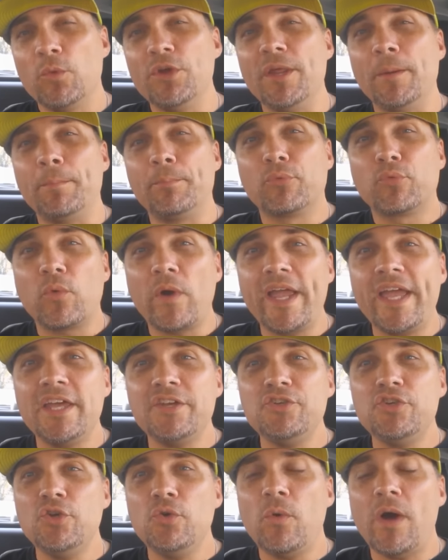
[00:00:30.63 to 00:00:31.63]
with a
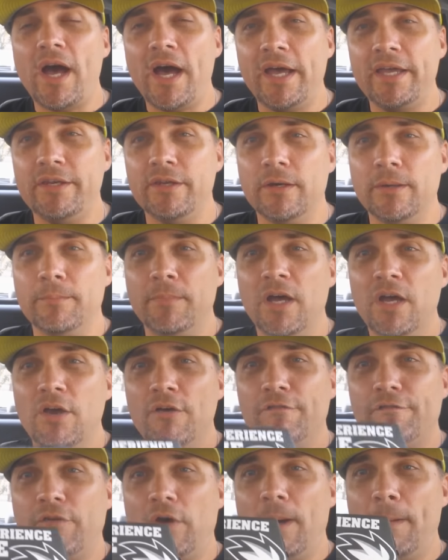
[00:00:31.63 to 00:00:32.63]
brand new item
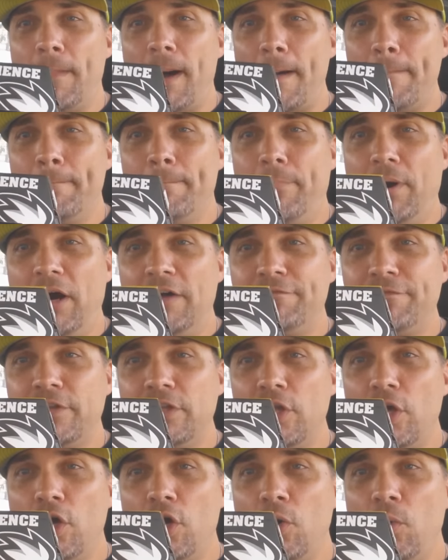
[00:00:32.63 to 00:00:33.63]
from
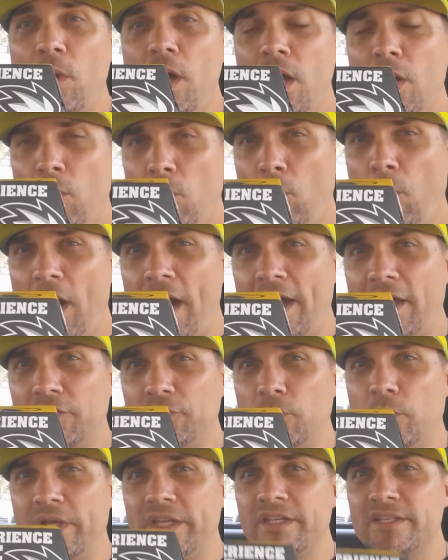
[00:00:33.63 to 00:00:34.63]
Buffalo
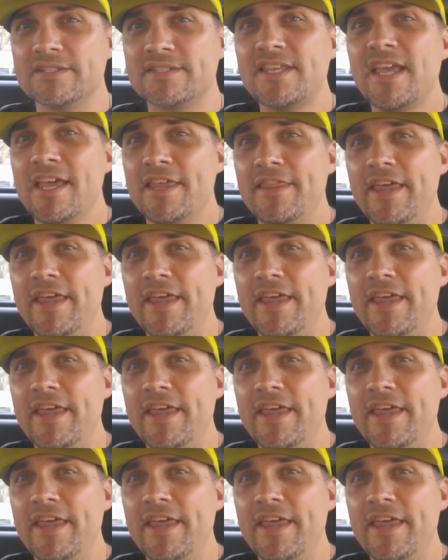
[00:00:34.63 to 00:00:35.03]
Wild Wings.